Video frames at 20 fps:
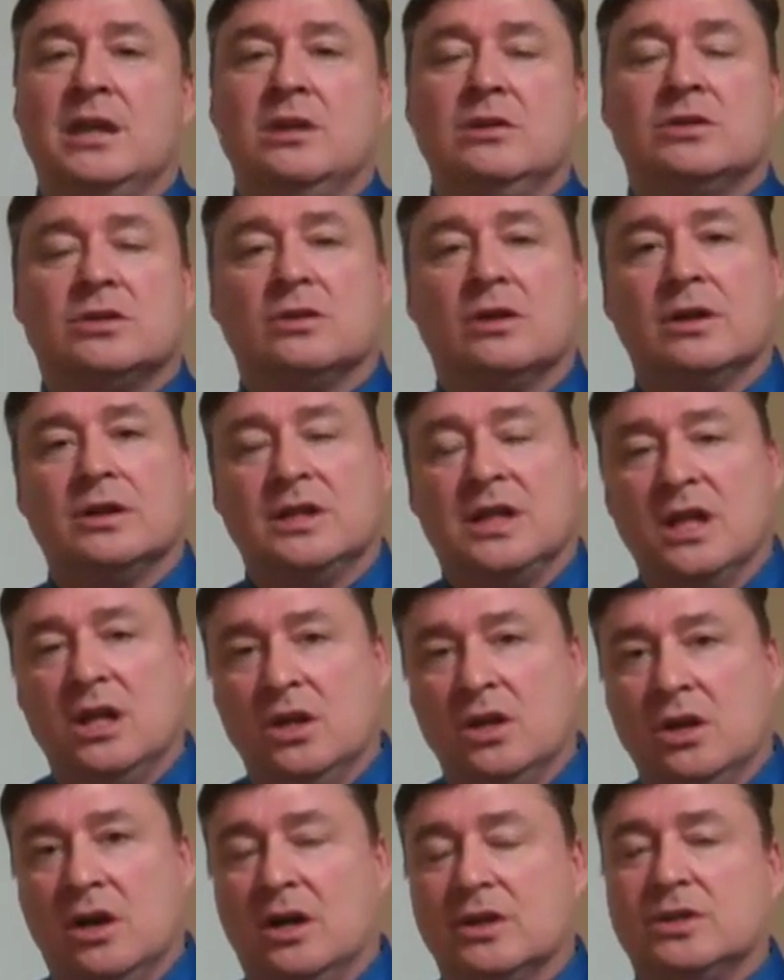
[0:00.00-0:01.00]
you start to
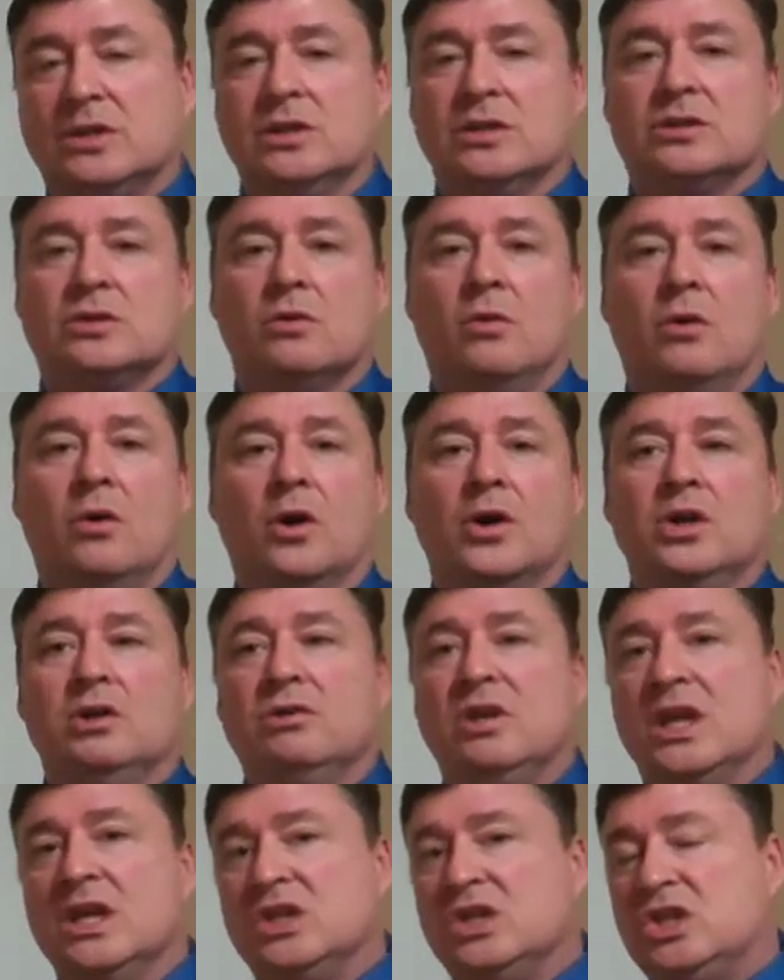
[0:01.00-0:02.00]
get nauseous, or
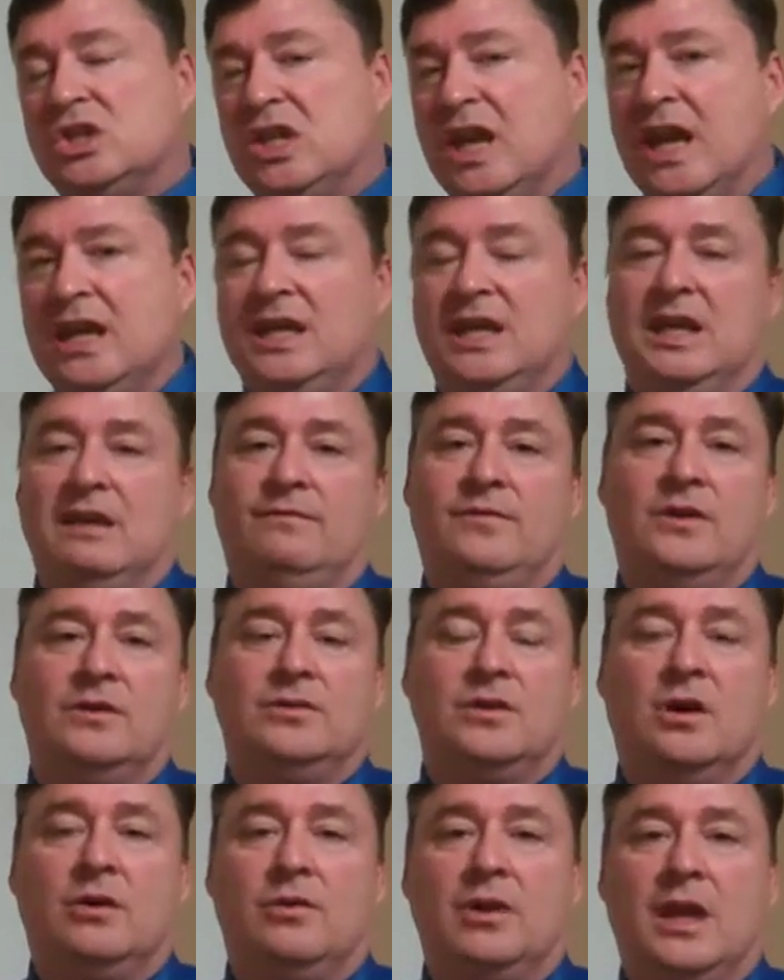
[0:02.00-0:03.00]
you get shaky if you
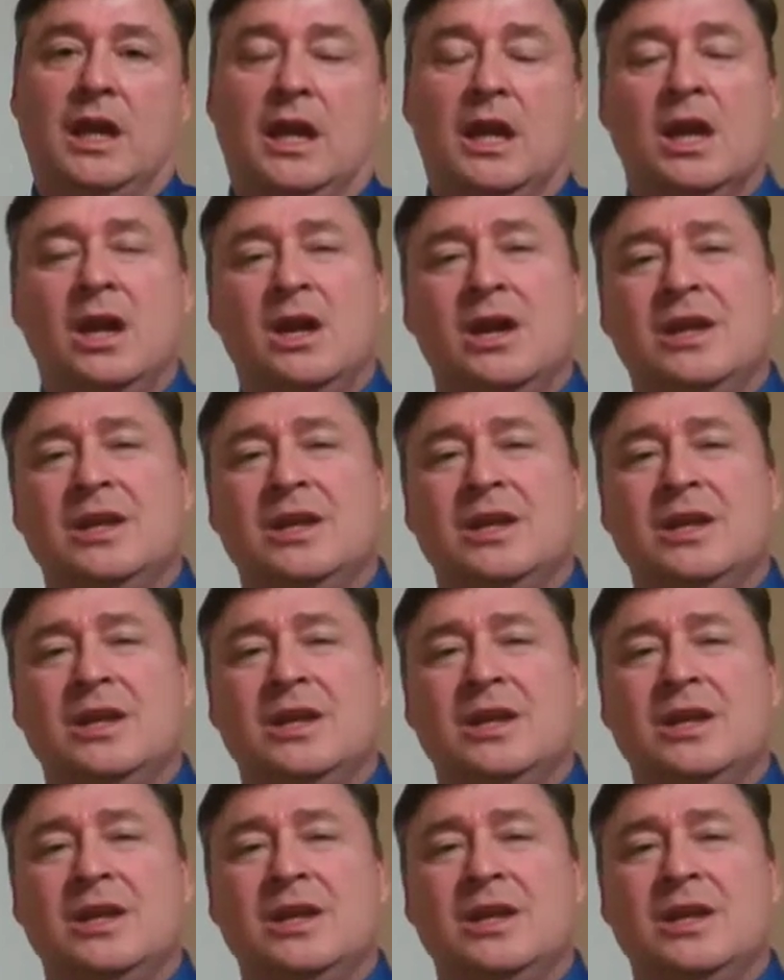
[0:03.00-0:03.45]
don't eat.